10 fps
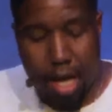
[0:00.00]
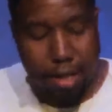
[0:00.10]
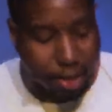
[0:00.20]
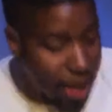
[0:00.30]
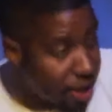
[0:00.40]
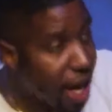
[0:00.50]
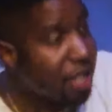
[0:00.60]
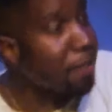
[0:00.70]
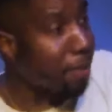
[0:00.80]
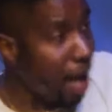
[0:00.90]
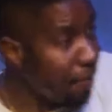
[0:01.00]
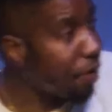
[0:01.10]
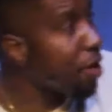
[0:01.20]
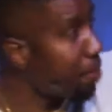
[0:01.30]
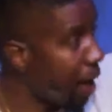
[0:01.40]
Satan has a plan for
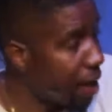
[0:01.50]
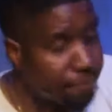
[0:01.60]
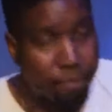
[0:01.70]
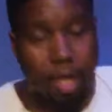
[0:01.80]
your pain.